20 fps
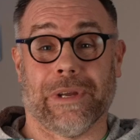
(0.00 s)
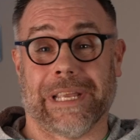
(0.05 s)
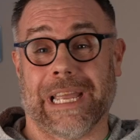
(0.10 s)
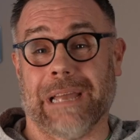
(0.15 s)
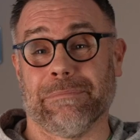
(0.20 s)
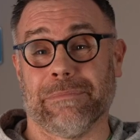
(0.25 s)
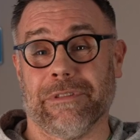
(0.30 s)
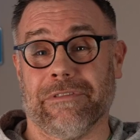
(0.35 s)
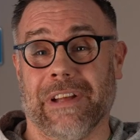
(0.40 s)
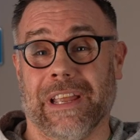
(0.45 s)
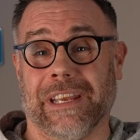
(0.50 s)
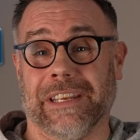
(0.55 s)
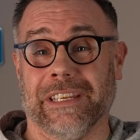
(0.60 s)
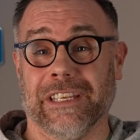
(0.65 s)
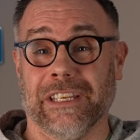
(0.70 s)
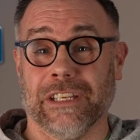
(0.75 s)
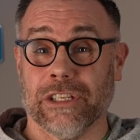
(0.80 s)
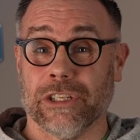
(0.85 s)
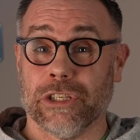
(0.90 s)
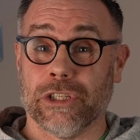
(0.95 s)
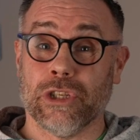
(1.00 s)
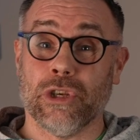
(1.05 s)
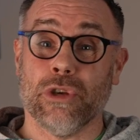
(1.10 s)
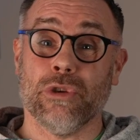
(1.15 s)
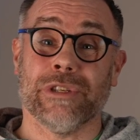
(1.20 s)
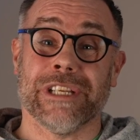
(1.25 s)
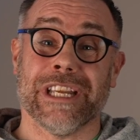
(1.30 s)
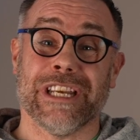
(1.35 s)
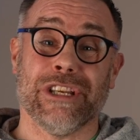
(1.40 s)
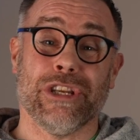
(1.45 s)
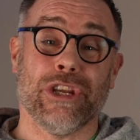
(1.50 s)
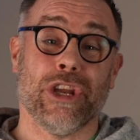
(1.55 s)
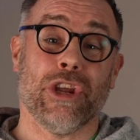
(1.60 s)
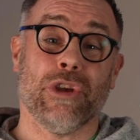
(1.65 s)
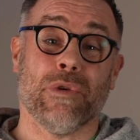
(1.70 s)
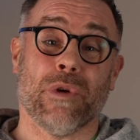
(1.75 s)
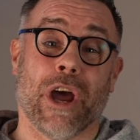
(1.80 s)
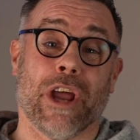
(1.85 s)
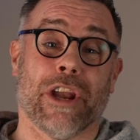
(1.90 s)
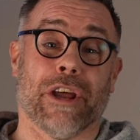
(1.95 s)
campervan, using
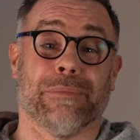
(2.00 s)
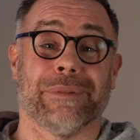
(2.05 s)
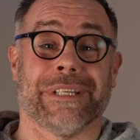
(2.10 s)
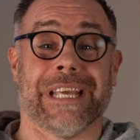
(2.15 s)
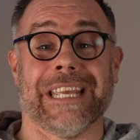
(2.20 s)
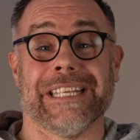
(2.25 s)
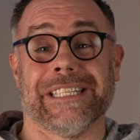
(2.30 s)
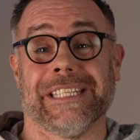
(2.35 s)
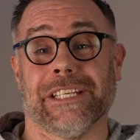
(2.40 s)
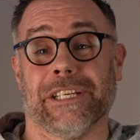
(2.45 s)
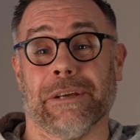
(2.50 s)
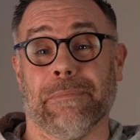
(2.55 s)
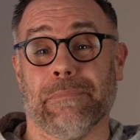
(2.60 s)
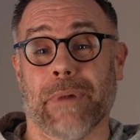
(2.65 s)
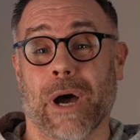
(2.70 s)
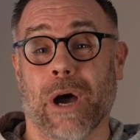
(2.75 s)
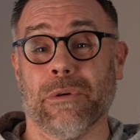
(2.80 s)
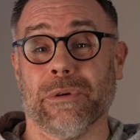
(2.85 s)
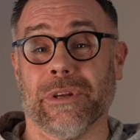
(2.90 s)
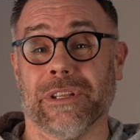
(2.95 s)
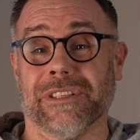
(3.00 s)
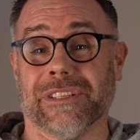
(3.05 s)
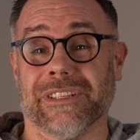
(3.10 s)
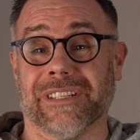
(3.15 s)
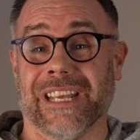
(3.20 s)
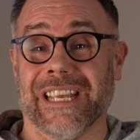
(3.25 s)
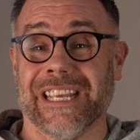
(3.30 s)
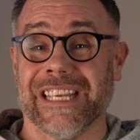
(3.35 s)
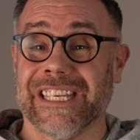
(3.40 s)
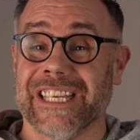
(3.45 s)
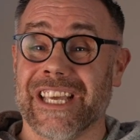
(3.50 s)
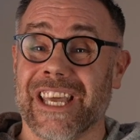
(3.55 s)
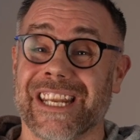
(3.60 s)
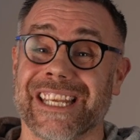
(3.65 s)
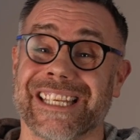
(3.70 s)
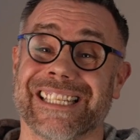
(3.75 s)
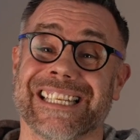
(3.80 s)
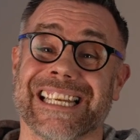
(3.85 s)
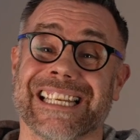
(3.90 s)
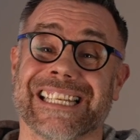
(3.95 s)
new and updated components and
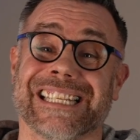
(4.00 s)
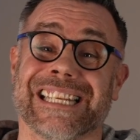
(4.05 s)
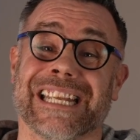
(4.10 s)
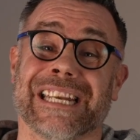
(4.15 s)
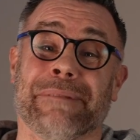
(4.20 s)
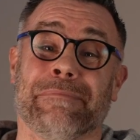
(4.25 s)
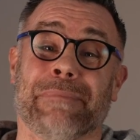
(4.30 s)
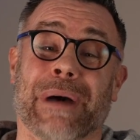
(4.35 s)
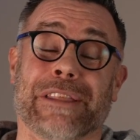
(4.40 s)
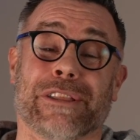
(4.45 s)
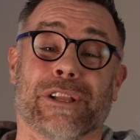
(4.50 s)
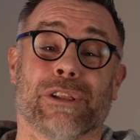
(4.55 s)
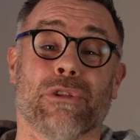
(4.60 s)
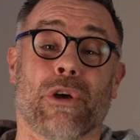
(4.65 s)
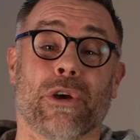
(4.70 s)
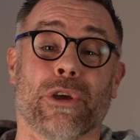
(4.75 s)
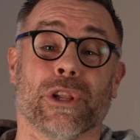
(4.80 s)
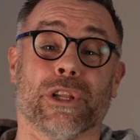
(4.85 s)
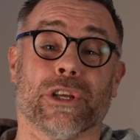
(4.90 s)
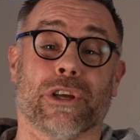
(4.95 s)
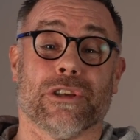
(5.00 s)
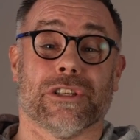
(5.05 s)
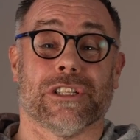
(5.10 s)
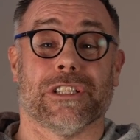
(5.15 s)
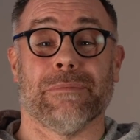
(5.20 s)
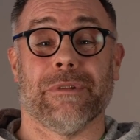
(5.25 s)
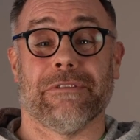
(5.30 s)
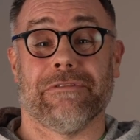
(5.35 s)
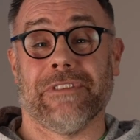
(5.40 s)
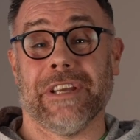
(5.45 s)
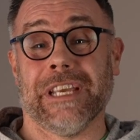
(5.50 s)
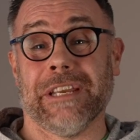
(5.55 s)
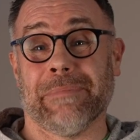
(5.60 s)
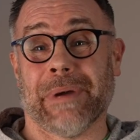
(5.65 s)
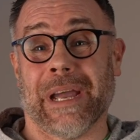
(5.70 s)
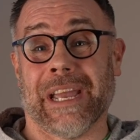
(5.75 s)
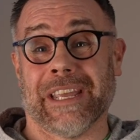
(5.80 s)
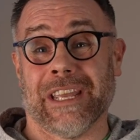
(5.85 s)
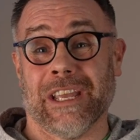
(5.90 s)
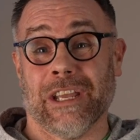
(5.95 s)
assisted by the loyal customer
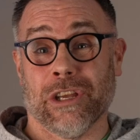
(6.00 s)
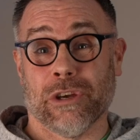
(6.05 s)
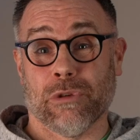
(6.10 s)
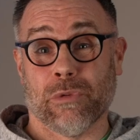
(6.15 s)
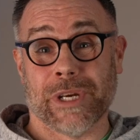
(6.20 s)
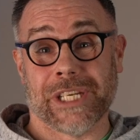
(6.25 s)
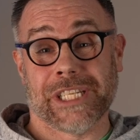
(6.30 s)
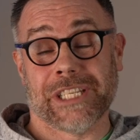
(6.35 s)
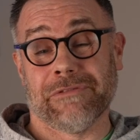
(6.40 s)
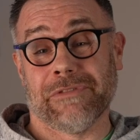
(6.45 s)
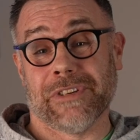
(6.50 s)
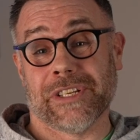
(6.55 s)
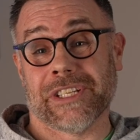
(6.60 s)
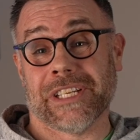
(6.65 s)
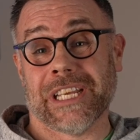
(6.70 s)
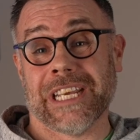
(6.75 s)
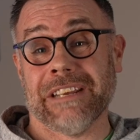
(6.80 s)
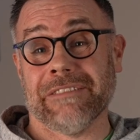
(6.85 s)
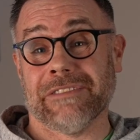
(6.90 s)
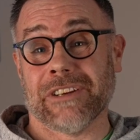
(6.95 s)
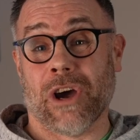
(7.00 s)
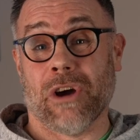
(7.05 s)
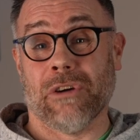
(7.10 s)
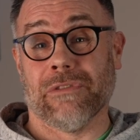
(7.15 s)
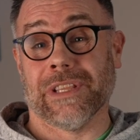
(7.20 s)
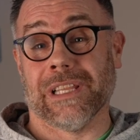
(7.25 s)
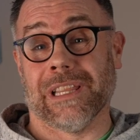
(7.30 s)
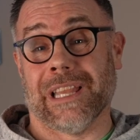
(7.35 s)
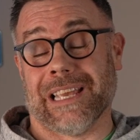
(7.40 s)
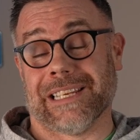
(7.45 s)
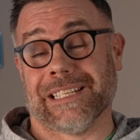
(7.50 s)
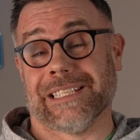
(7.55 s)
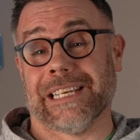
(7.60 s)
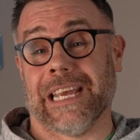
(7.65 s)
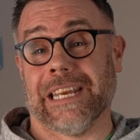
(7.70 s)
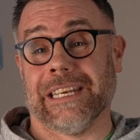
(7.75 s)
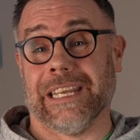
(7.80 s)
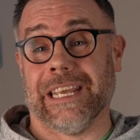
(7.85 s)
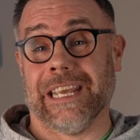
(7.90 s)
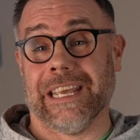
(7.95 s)
feedback which they've received over the last
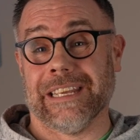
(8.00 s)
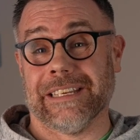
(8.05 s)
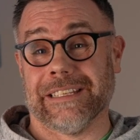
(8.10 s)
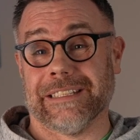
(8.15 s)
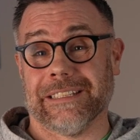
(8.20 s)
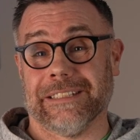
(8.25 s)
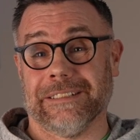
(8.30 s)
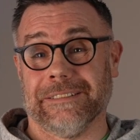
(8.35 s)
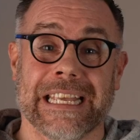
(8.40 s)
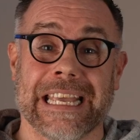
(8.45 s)
10 years.